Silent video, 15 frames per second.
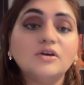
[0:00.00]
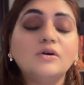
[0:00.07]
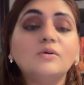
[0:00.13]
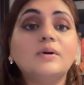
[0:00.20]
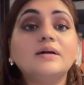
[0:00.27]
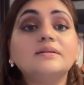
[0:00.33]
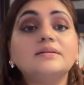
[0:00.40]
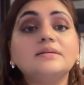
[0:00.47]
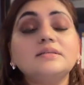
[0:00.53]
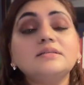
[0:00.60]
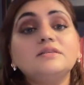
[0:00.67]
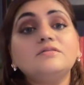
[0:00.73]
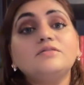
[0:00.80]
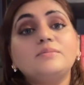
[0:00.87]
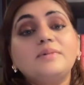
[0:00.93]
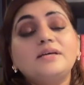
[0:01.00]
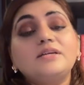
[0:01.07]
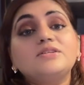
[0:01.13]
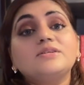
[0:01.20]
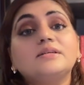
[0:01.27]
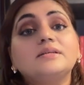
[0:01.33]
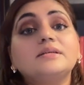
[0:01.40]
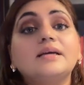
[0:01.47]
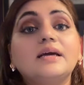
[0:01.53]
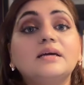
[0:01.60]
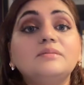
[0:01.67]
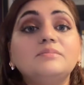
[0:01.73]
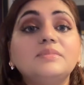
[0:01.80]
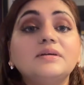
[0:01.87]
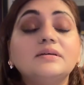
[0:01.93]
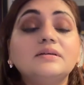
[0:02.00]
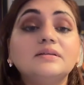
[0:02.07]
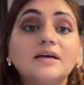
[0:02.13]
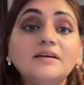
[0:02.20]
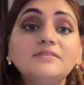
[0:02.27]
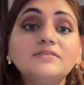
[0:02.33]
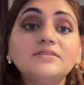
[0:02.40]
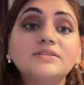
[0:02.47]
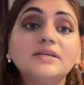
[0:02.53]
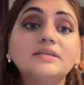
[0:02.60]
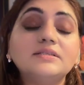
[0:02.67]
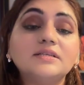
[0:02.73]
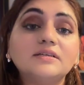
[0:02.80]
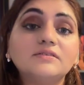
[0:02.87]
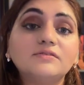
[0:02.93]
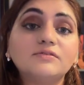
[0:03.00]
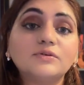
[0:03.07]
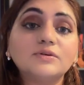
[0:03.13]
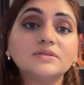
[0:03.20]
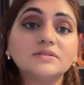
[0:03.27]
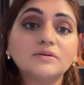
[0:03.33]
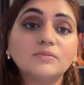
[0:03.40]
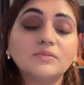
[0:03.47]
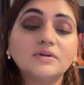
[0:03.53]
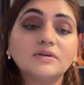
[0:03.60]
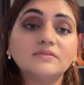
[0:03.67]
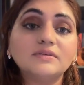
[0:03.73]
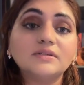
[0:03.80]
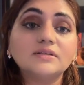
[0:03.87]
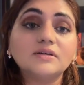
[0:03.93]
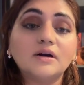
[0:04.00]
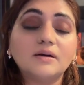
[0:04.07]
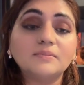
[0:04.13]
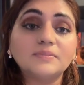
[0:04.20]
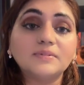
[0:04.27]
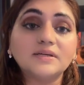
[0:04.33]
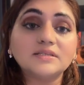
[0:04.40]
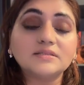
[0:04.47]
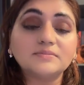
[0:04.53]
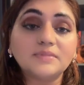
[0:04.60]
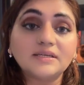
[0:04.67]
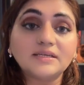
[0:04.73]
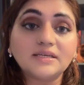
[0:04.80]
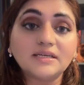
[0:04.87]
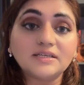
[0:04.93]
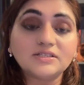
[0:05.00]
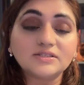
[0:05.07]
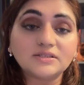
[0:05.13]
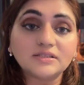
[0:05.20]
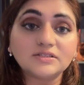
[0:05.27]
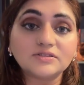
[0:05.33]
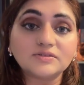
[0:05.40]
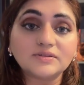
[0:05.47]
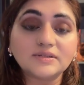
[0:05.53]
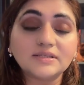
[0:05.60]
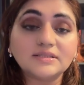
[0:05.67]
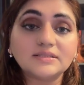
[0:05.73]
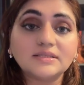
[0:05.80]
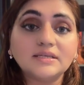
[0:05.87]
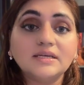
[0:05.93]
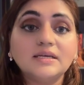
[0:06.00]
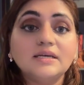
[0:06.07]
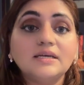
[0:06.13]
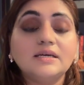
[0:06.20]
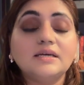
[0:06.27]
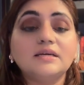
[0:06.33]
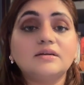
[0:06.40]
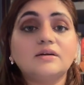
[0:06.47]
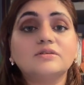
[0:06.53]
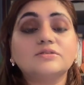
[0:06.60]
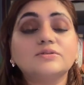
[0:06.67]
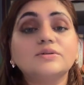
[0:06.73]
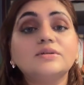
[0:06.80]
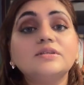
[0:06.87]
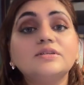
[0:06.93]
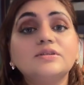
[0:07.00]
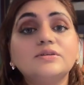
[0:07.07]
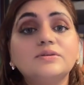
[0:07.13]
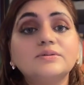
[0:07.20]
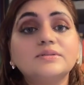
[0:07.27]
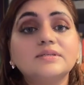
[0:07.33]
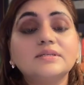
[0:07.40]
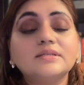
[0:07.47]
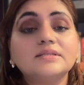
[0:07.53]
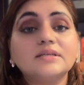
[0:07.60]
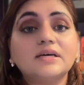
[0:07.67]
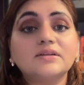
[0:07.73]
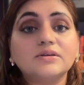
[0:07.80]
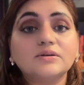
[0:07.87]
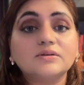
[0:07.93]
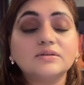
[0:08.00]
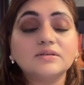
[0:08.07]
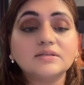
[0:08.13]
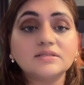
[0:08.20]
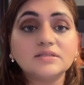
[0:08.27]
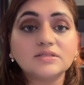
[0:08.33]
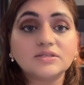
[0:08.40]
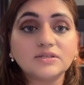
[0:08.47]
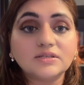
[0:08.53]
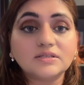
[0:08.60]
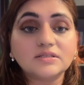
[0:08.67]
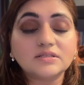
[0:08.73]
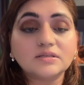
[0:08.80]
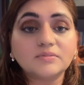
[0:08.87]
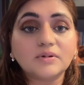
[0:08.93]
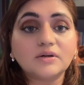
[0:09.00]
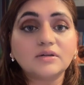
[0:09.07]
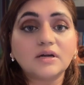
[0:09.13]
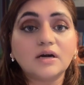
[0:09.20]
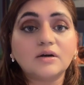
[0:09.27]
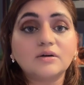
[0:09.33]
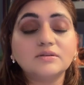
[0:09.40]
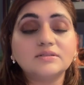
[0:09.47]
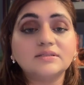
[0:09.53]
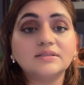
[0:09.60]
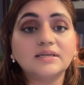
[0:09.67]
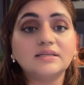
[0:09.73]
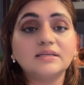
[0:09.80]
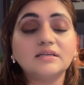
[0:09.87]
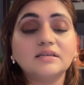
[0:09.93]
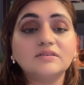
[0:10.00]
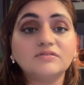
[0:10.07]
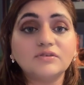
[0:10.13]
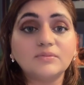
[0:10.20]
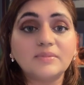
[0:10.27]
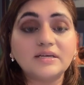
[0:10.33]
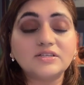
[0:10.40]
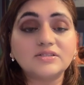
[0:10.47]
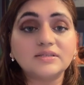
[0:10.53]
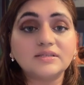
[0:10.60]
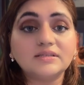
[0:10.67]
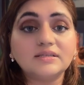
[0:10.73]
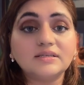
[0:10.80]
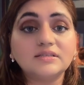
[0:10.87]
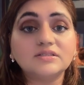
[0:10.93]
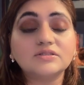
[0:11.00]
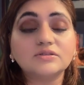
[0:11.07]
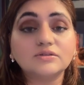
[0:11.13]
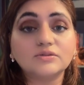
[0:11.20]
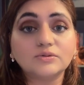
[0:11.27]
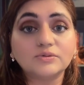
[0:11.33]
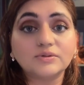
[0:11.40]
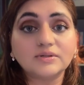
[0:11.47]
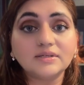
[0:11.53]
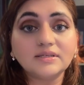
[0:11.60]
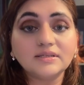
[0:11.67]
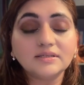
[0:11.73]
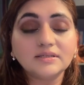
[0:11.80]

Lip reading: While this information can be life-changing for someone with complex medication histories, it also introduces ethical concerns about how genetic information is stored,